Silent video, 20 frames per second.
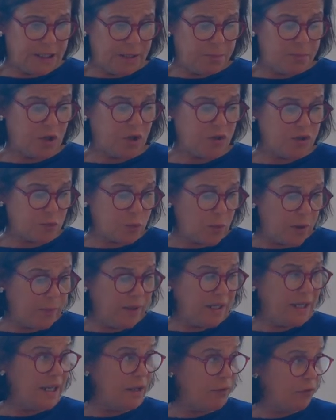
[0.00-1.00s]
because
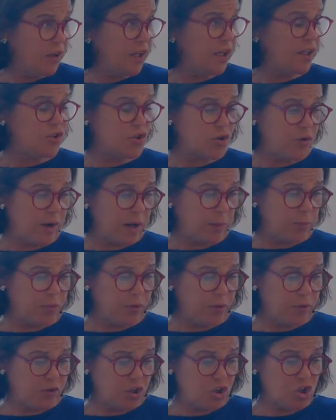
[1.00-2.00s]
women living in direct
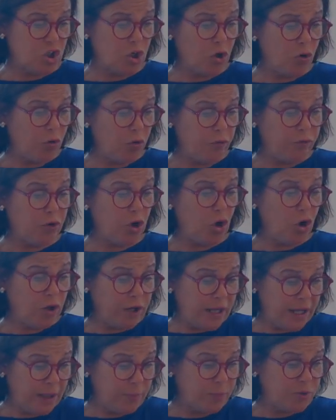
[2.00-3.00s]
provision are often
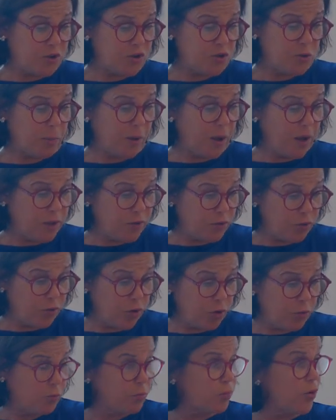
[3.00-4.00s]
unable to buy their
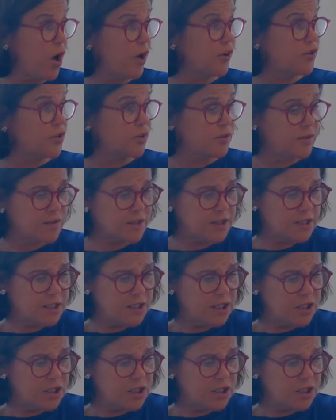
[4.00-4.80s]
own products